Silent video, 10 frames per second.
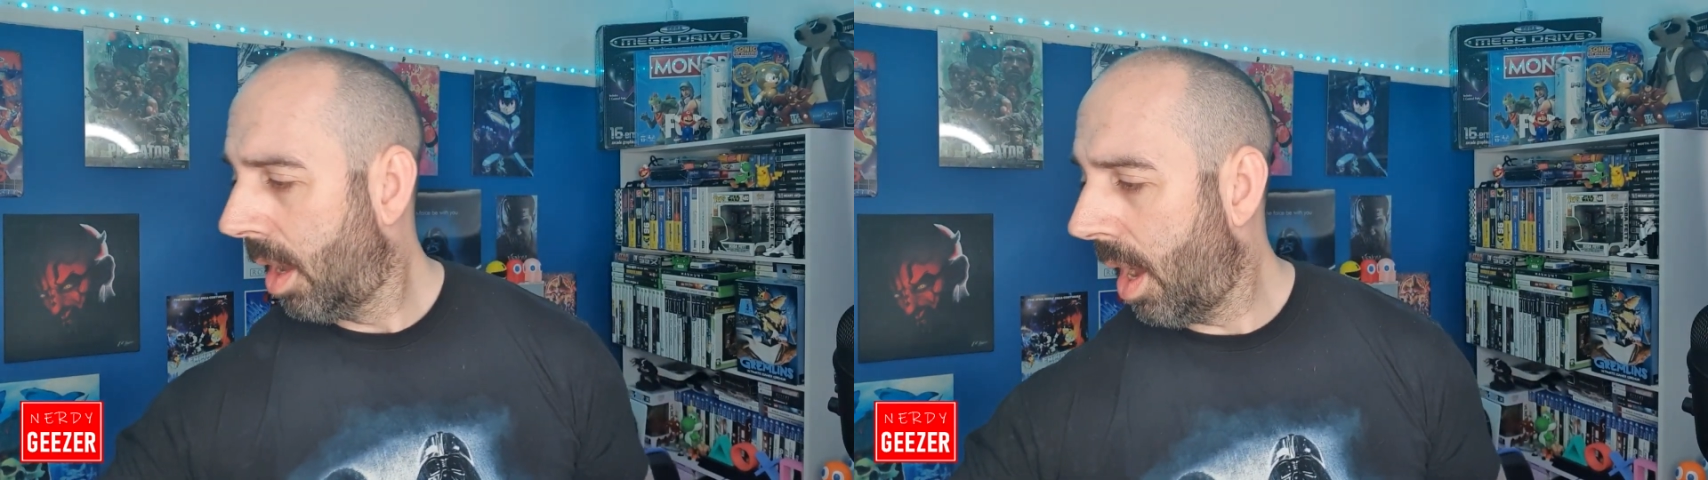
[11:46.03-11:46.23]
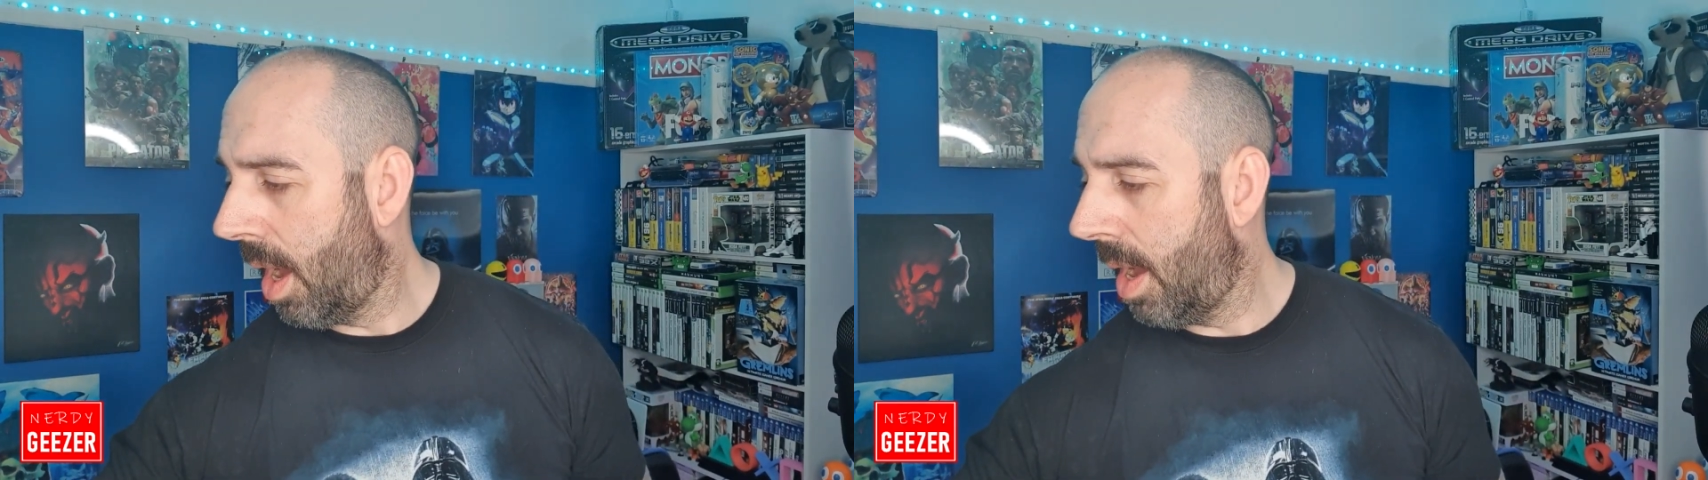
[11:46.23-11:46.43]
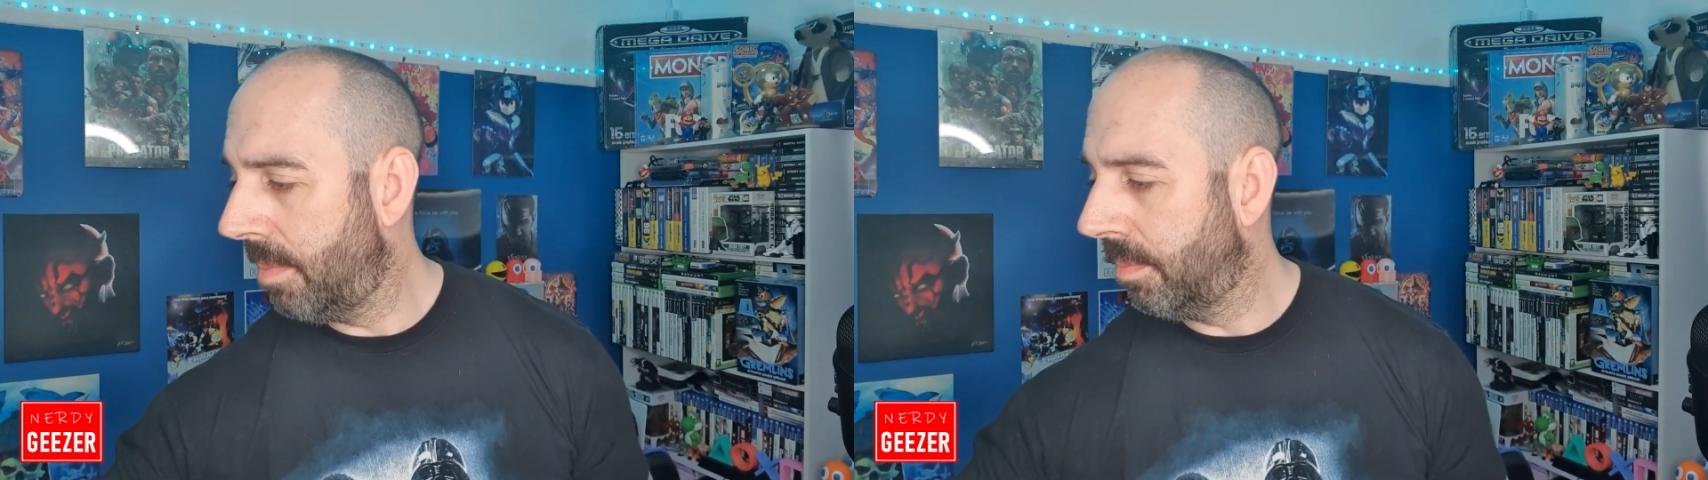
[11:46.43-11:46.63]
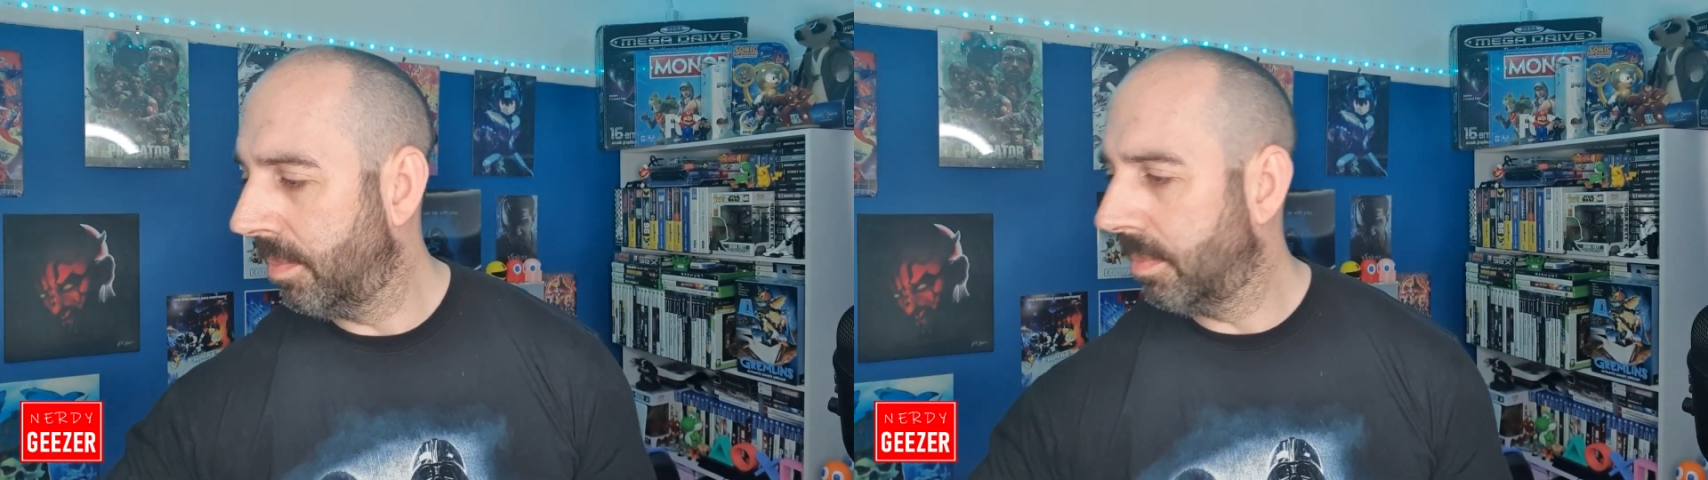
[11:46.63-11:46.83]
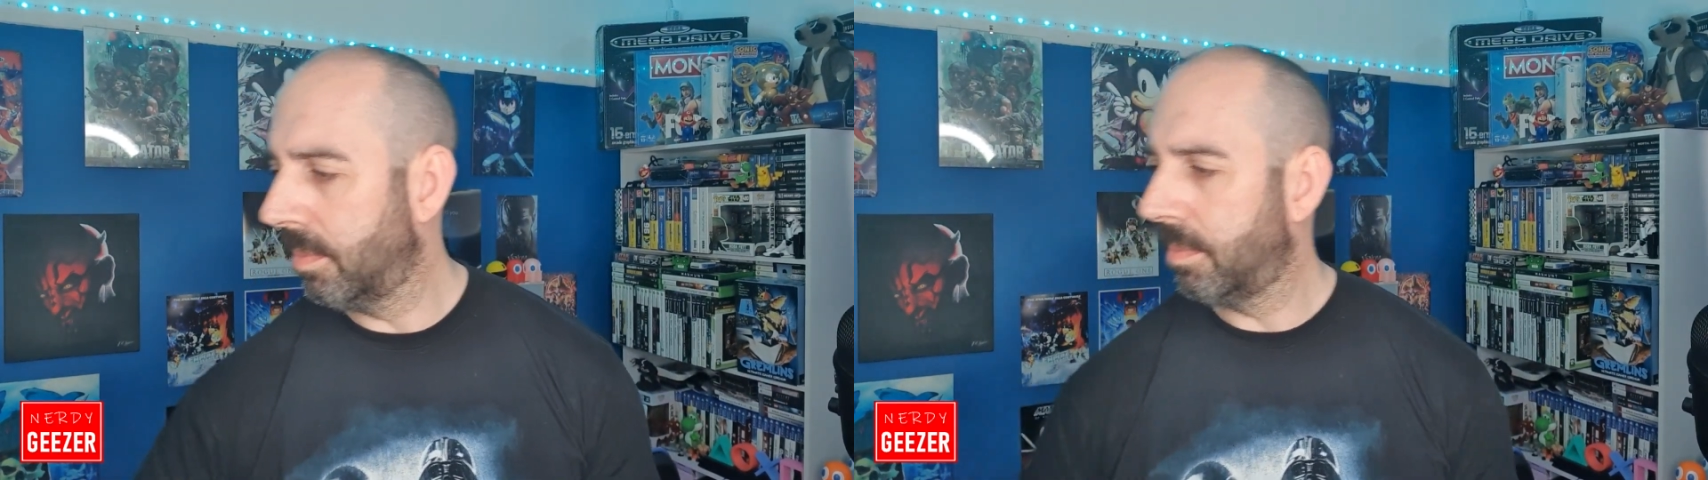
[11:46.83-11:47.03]

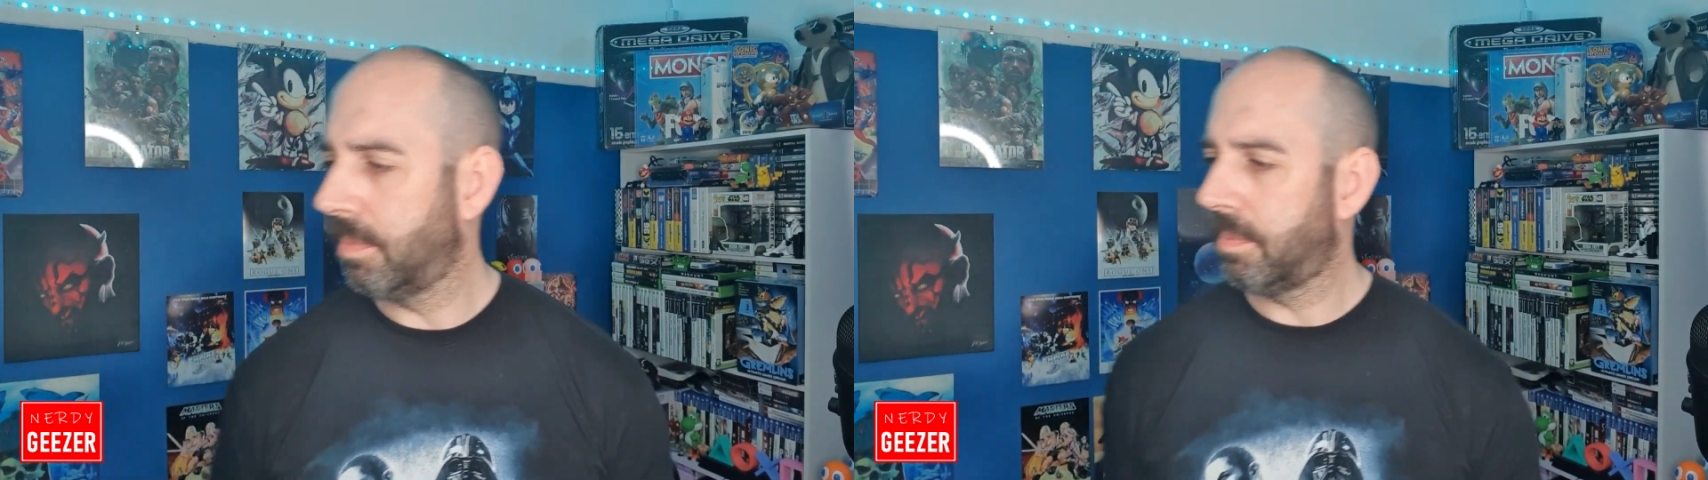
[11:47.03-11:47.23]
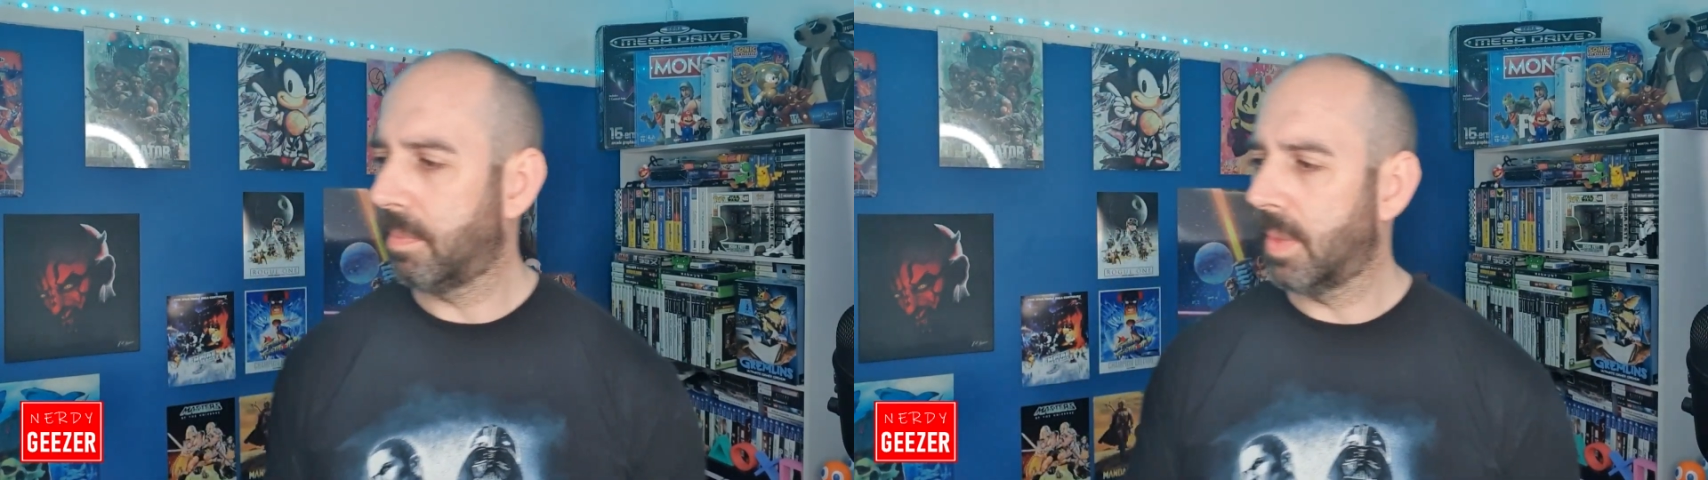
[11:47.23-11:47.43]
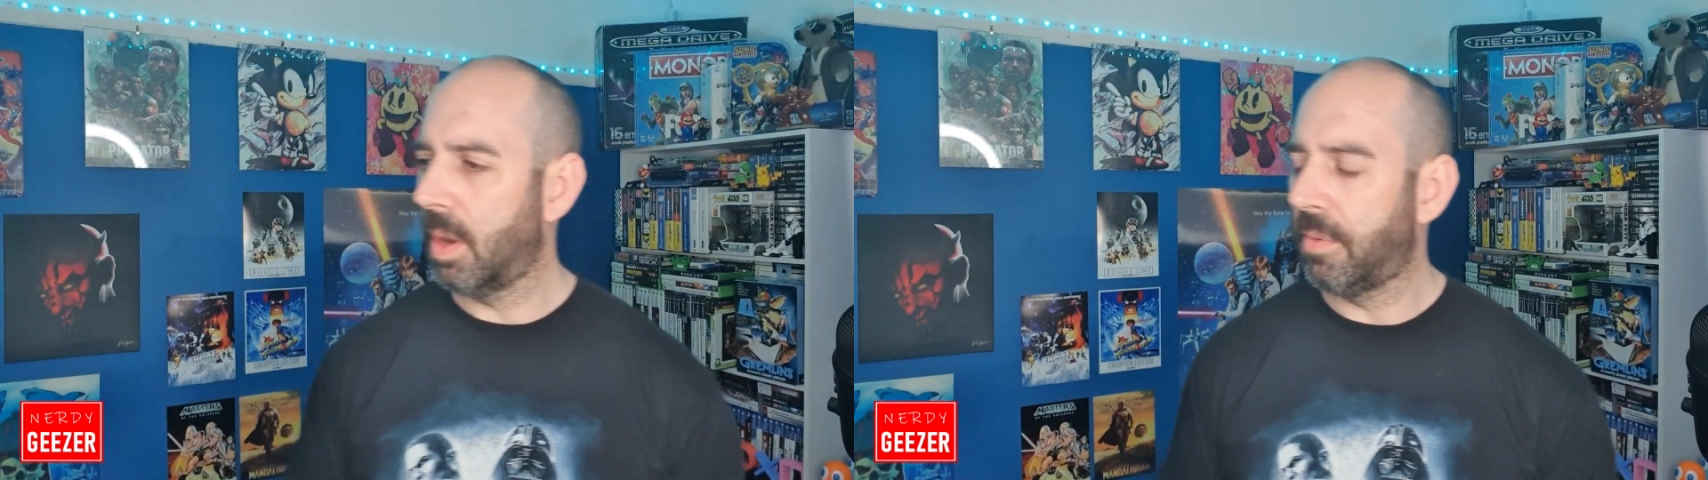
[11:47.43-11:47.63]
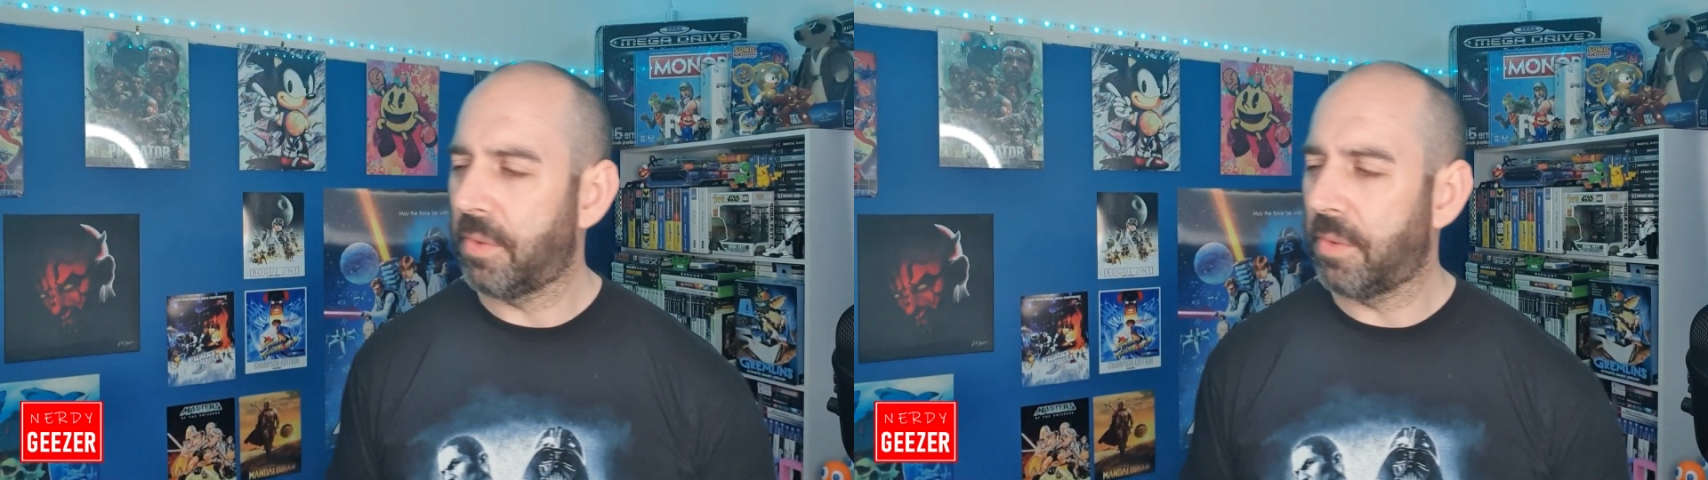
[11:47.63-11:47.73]
I